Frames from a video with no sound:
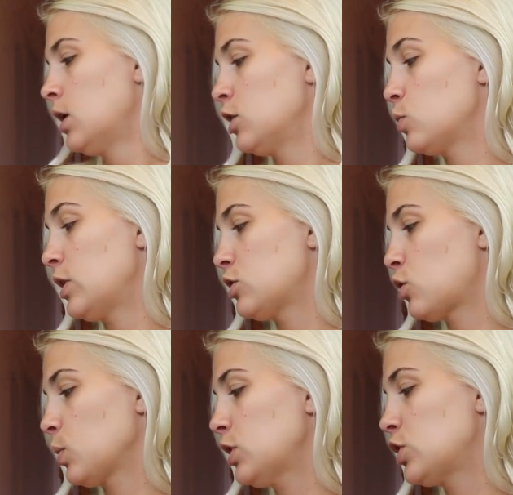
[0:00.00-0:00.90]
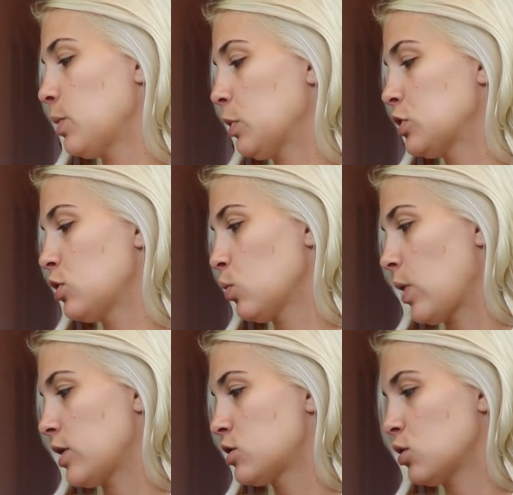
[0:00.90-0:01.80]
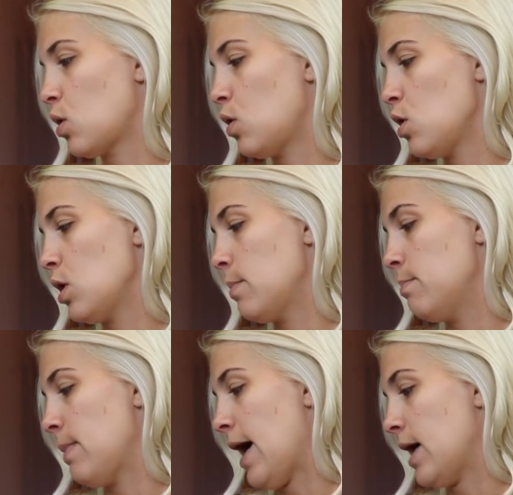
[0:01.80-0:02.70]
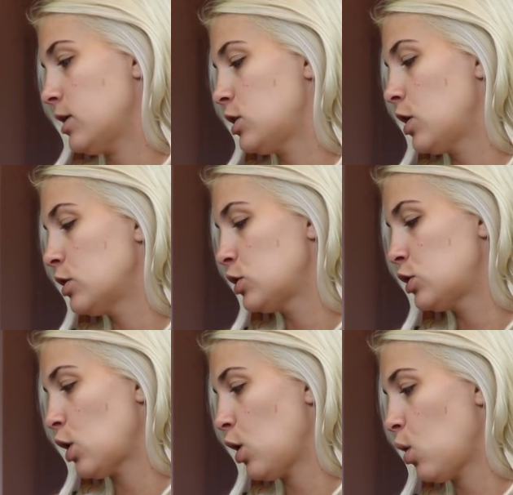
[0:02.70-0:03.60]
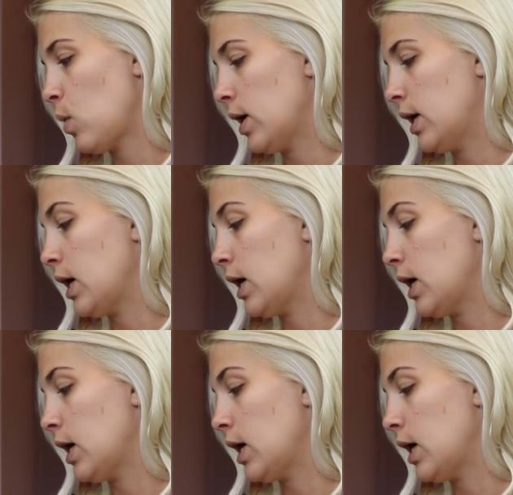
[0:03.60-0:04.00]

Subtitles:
this one has 3 shimmers and the rest are all matte. So